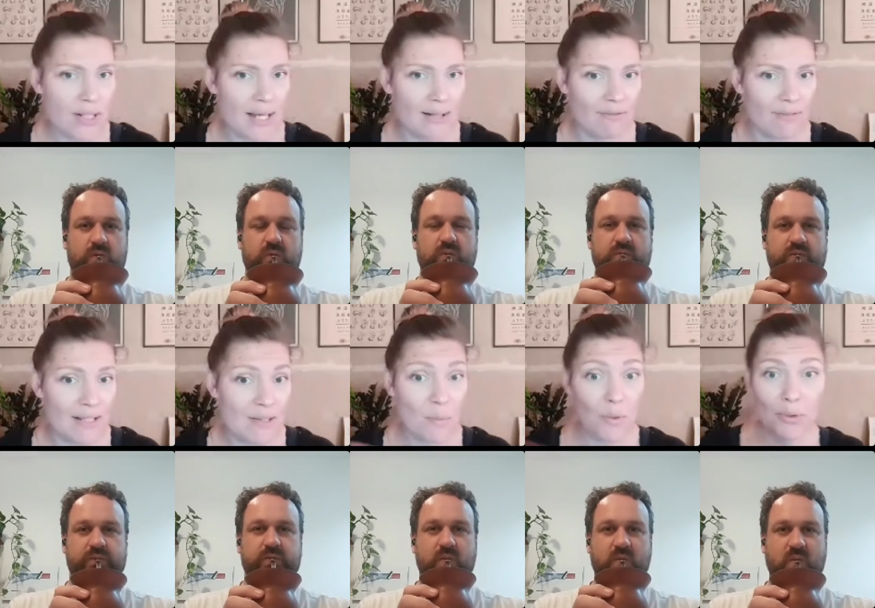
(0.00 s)
Speaker 1: and with
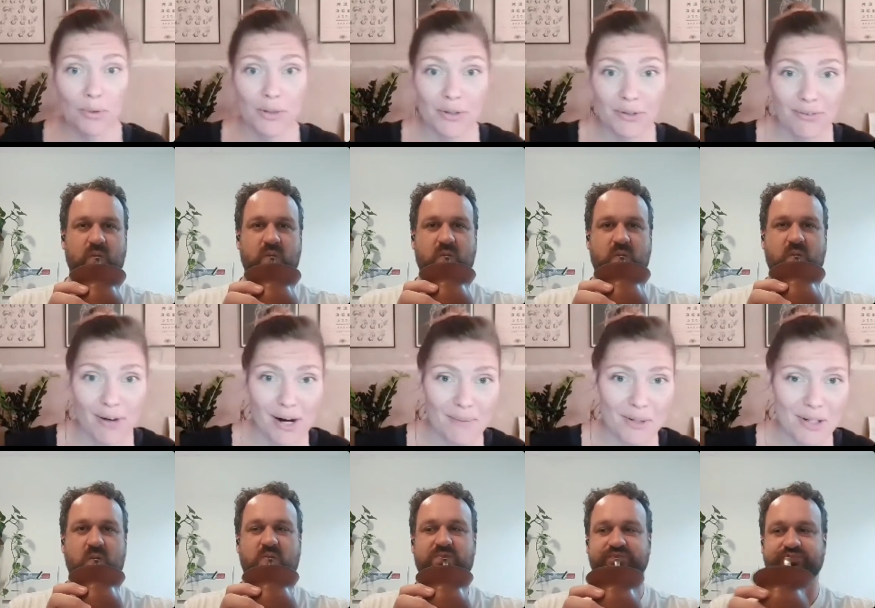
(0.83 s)
smallholder
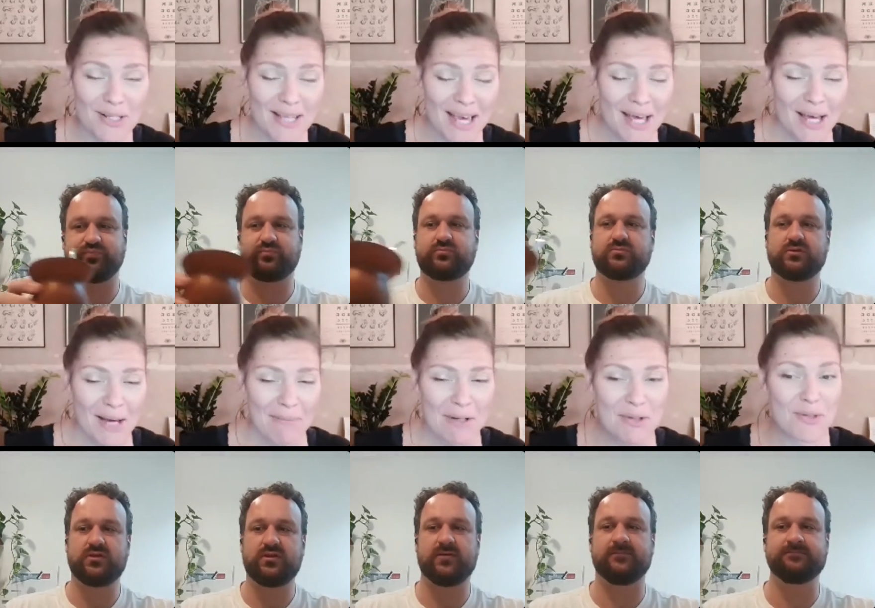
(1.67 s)
farmers
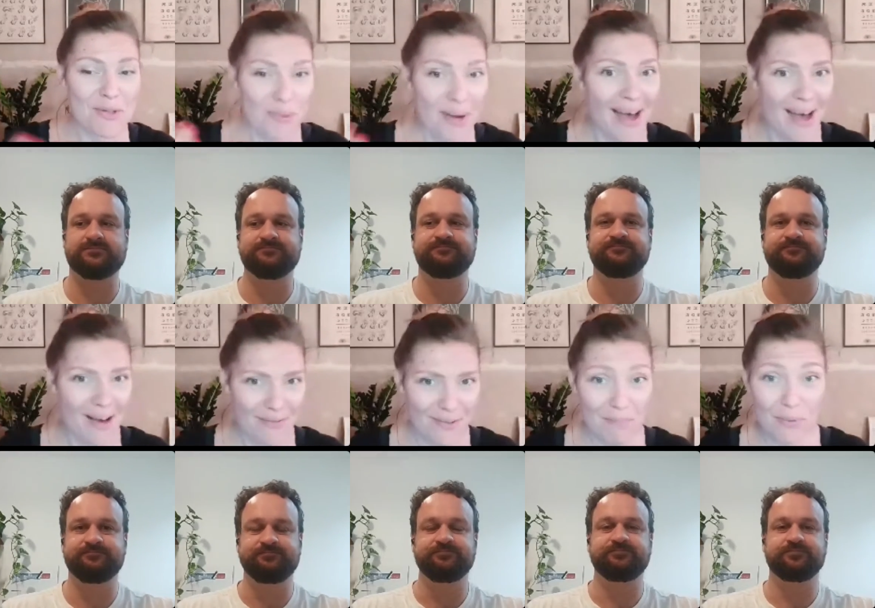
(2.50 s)
because you
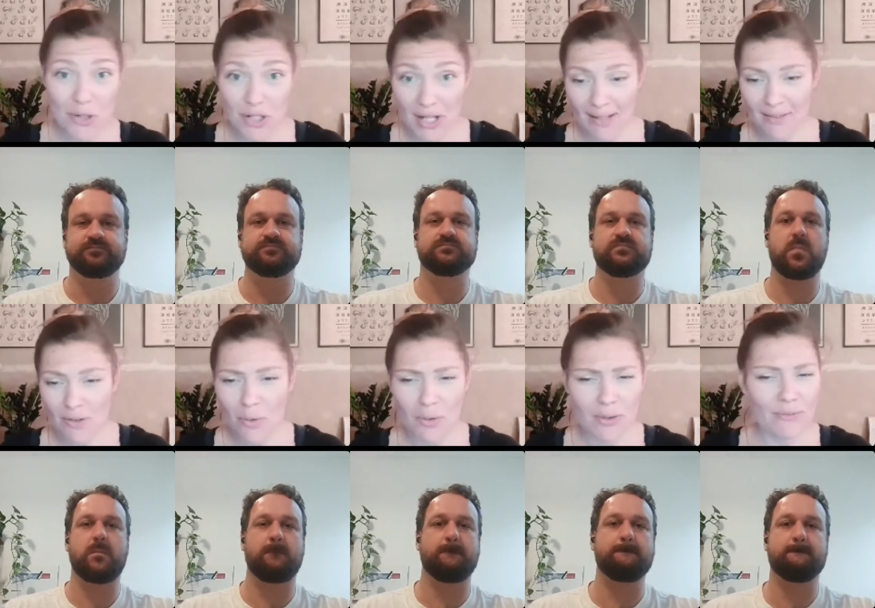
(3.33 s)
have a project
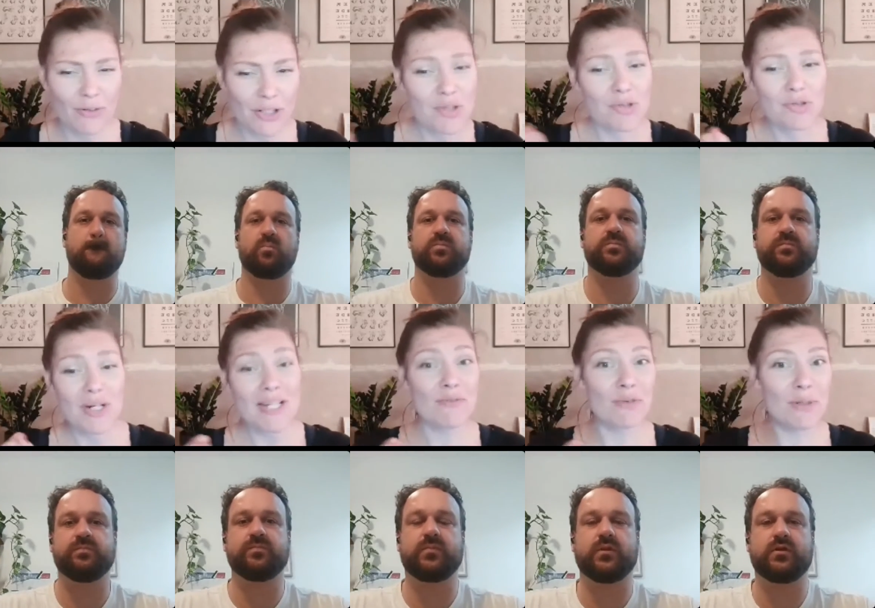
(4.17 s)
called World
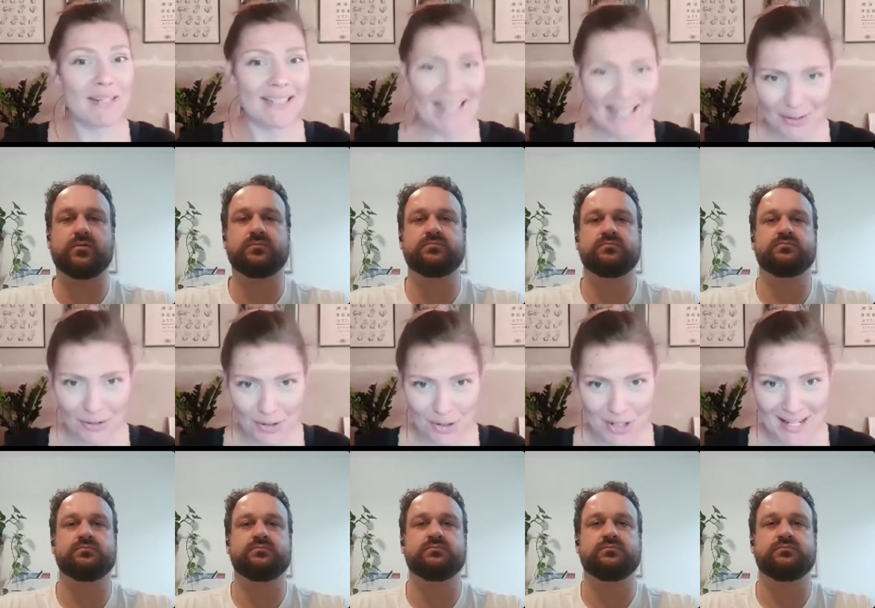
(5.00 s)
Transforming
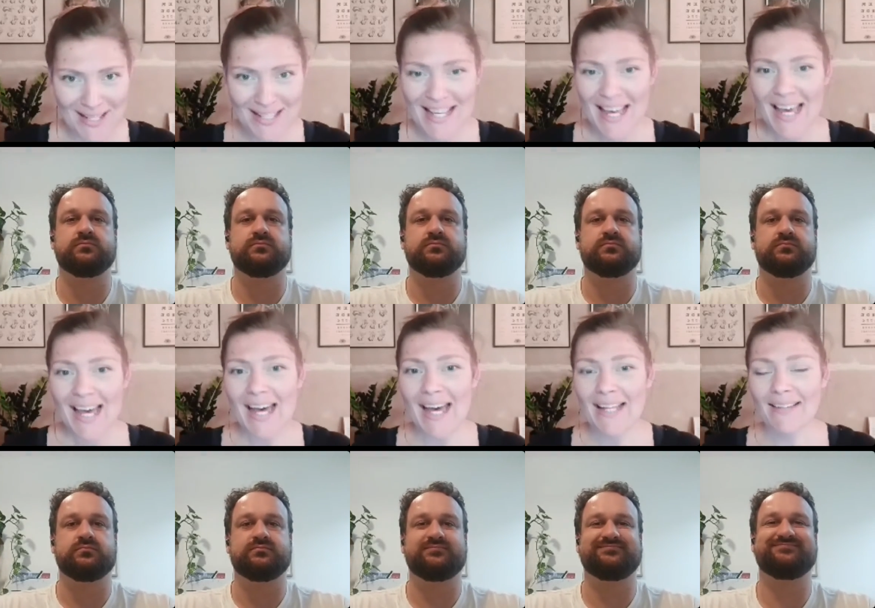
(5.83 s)
Technologies.
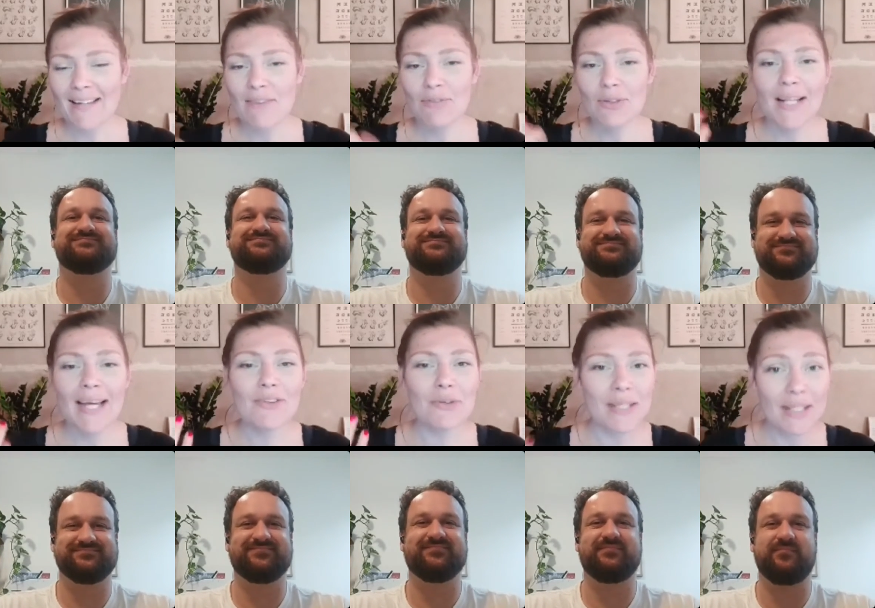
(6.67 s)
And I would
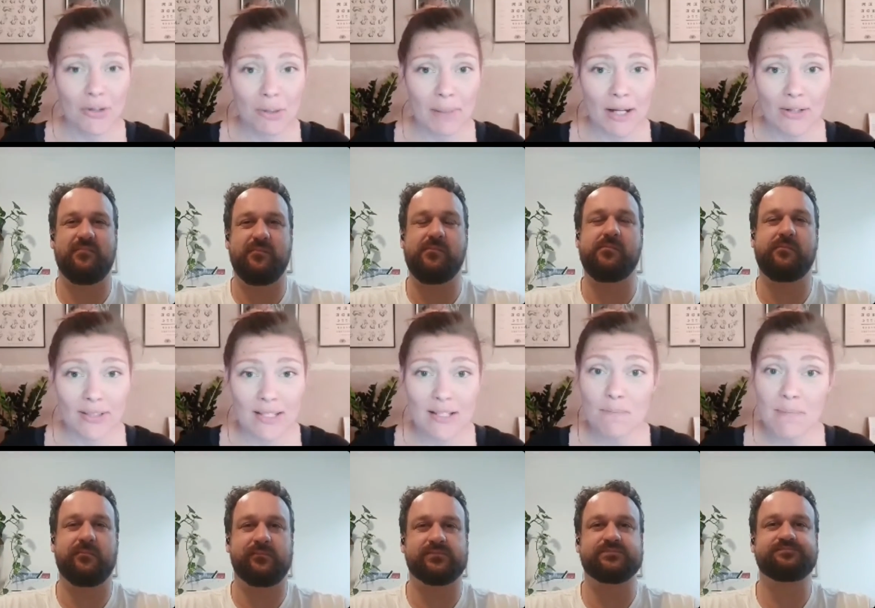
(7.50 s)
like to hear about
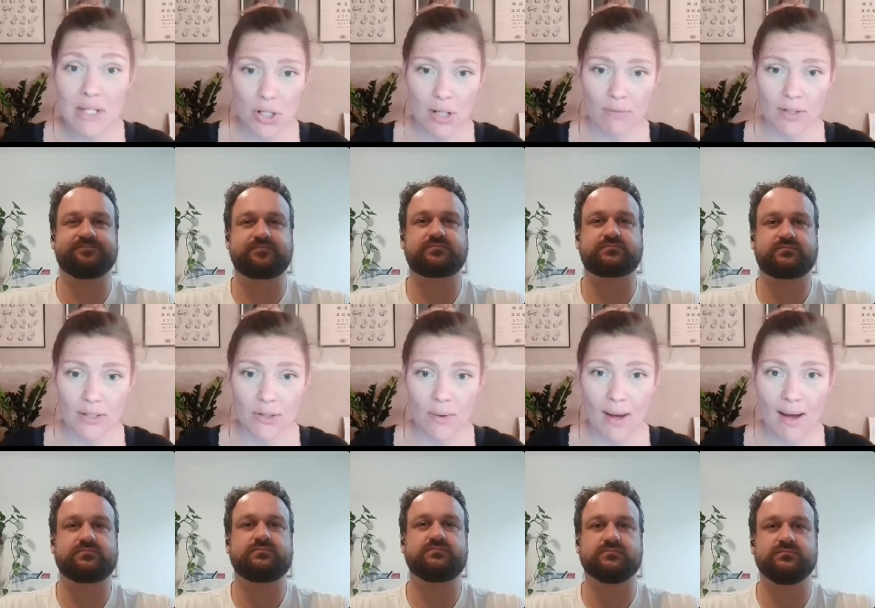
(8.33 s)
this mission, what
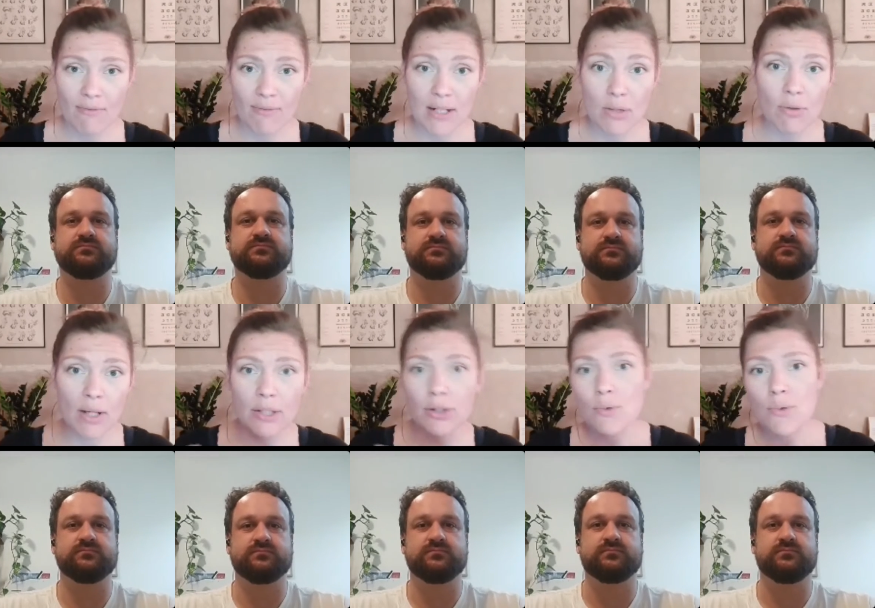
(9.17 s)
you have, where you want
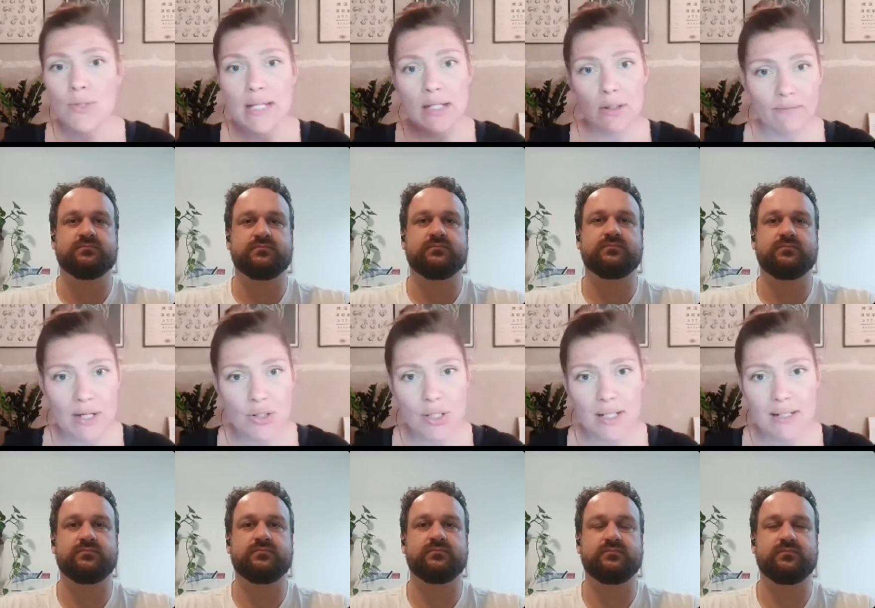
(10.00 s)
to use
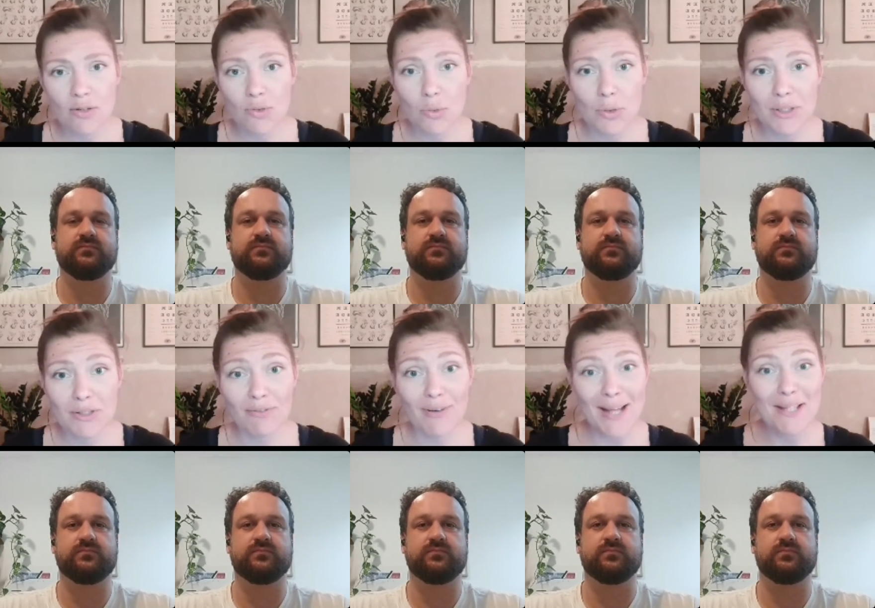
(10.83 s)
innovation as a tool to
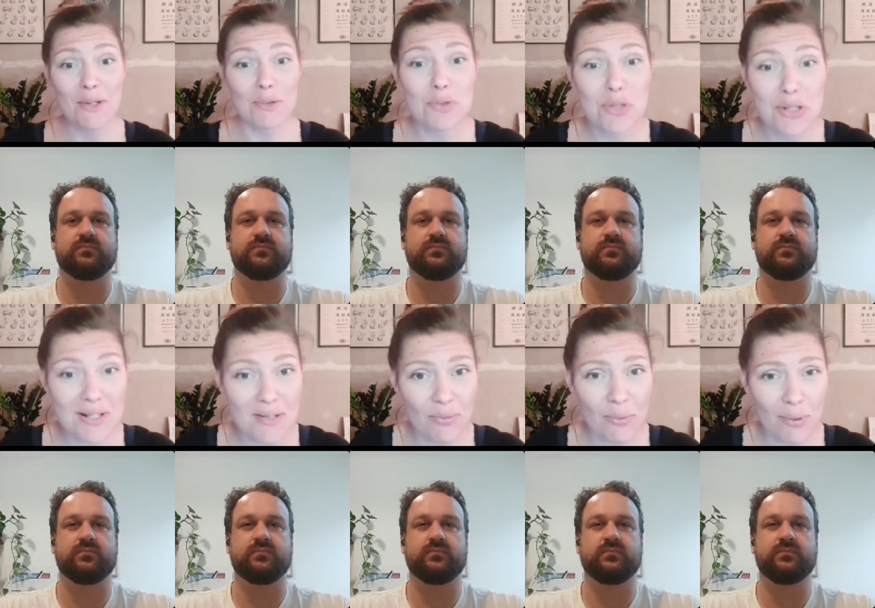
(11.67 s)
find
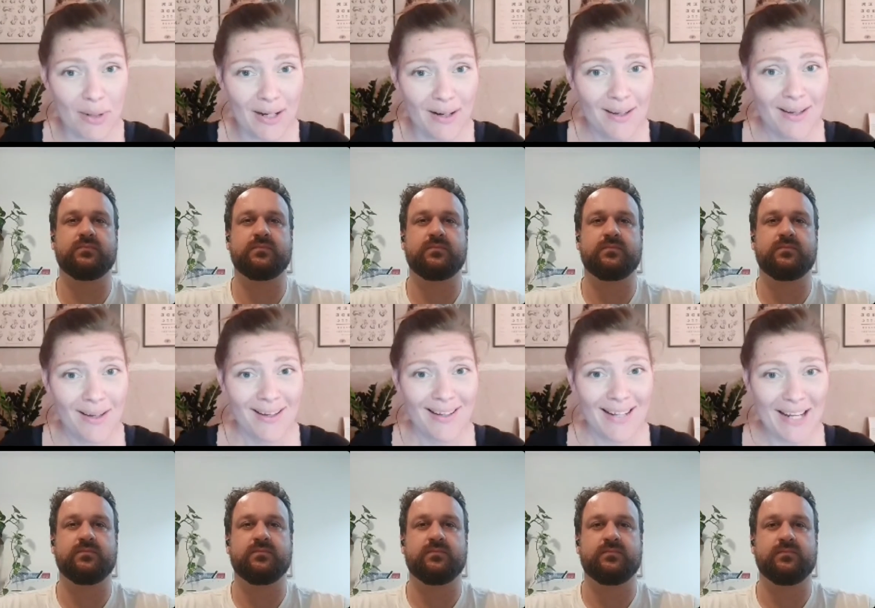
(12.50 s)
solutions for
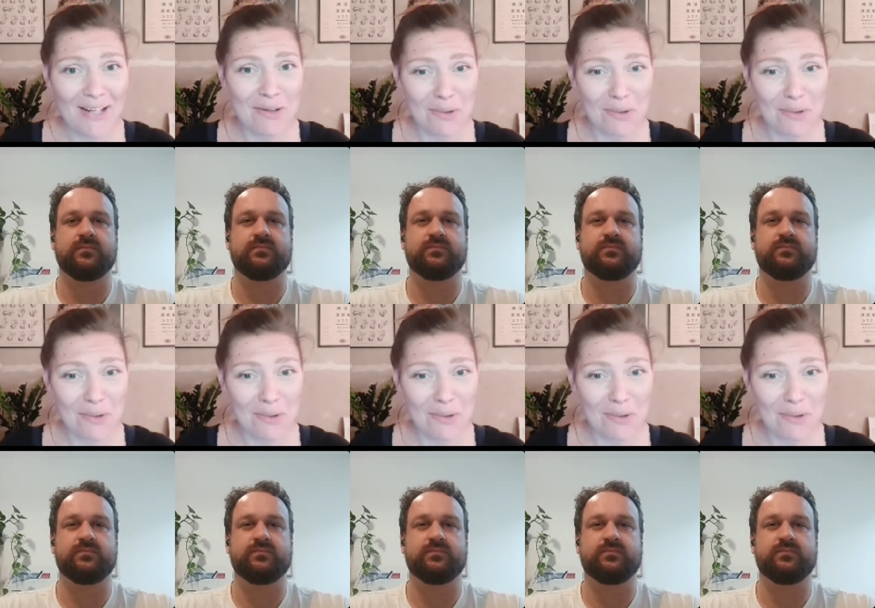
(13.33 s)
like